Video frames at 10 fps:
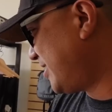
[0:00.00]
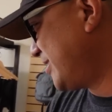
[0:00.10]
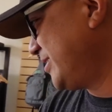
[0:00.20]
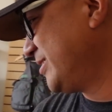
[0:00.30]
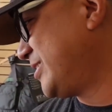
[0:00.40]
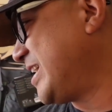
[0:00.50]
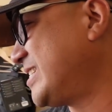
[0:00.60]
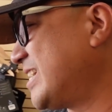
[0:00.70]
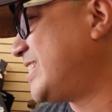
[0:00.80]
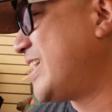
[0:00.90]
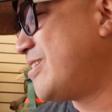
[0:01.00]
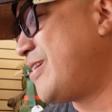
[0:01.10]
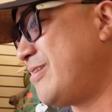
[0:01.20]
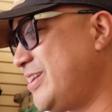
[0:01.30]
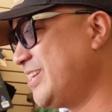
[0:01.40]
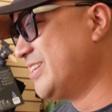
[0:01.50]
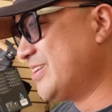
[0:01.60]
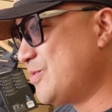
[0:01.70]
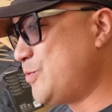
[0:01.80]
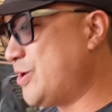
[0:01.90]
On today's itinerary,
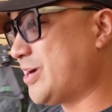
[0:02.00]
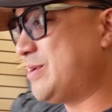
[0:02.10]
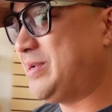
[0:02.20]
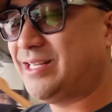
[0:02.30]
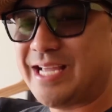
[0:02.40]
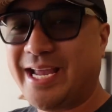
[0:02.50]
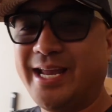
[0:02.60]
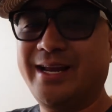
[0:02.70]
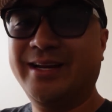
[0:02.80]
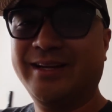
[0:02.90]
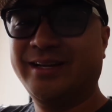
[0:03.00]
we are going to be taking